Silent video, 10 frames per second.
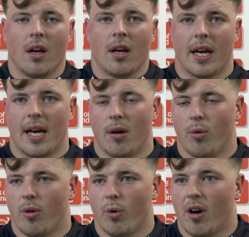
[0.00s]
With
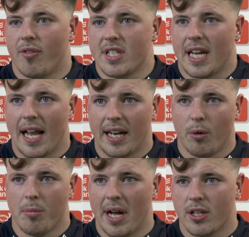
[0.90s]
our physicality,
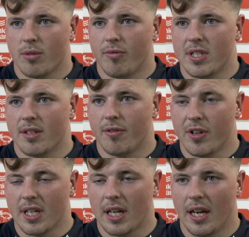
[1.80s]
we matched them
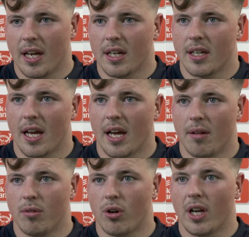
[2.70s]
physically, and
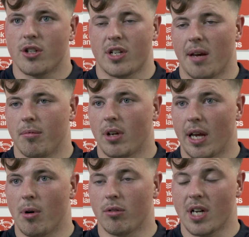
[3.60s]
luckily just
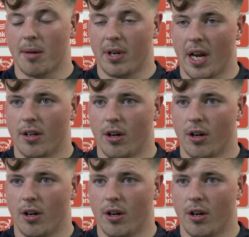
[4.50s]
came out on top in the end.